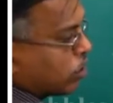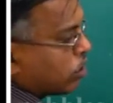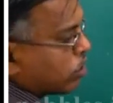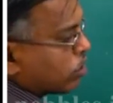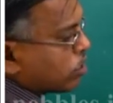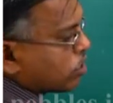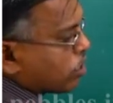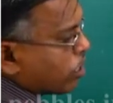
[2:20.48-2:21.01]

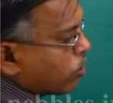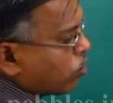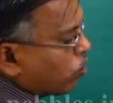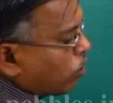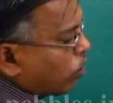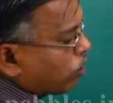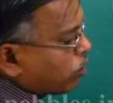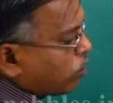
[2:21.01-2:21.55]
is
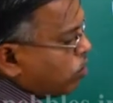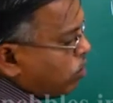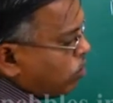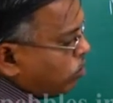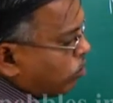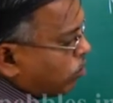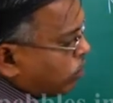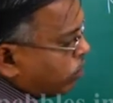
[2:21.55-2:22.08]
equal
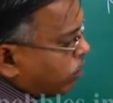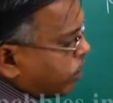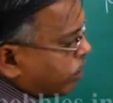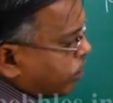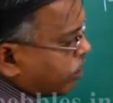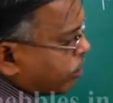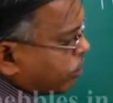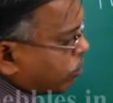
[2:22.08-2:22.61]
to
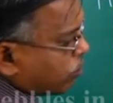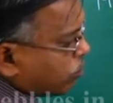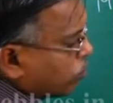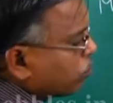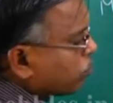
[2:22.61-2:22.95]
eighty-two.